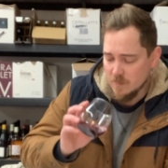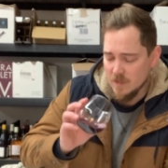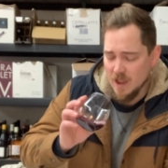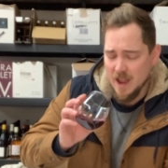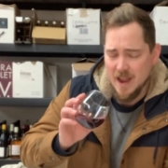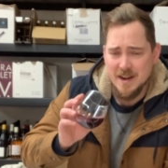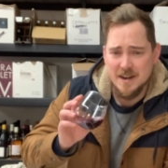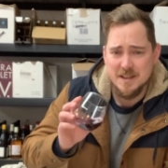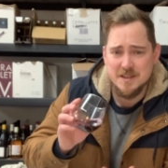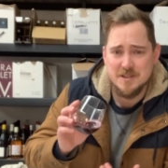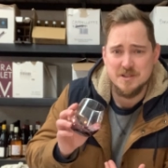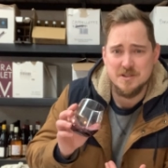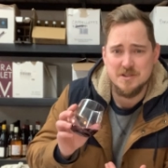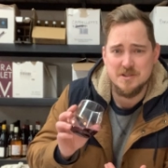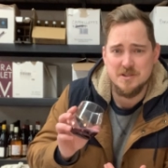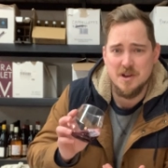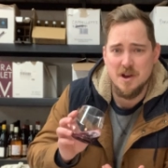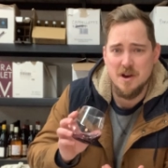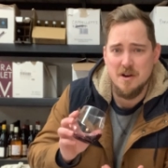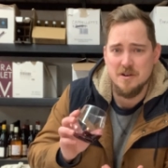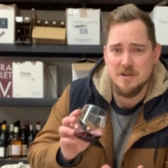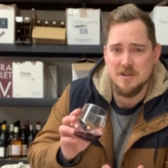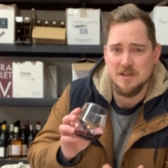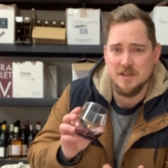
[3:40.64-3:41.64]
And it's
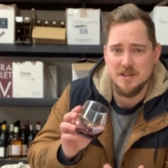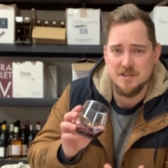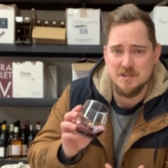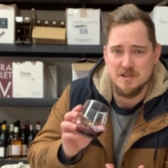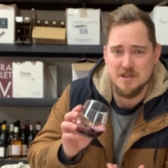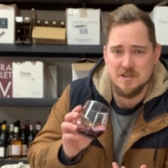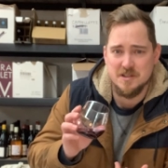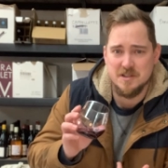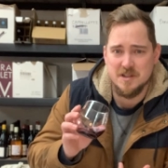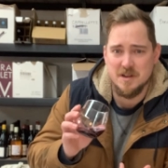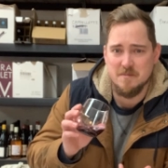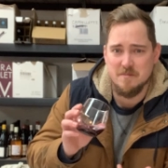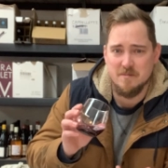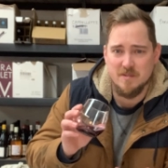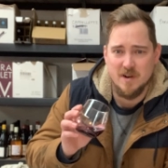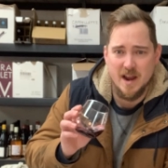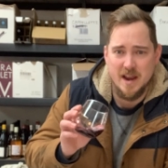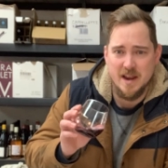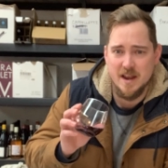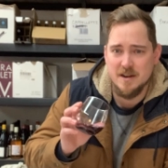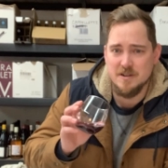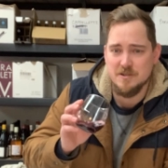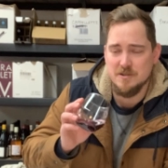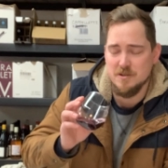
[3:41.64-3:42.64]
so delicious and
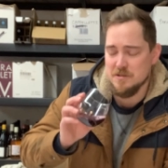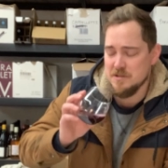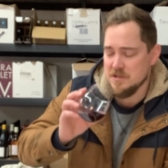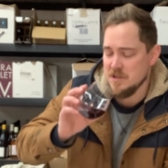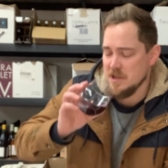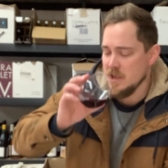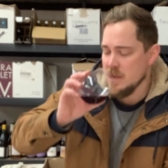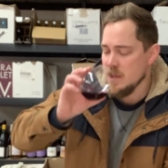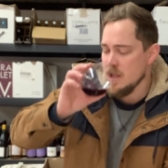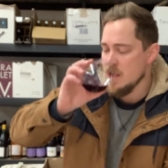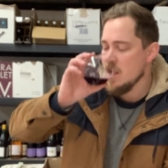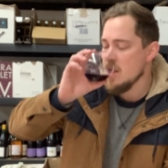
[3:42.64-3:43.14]
bright and juicy.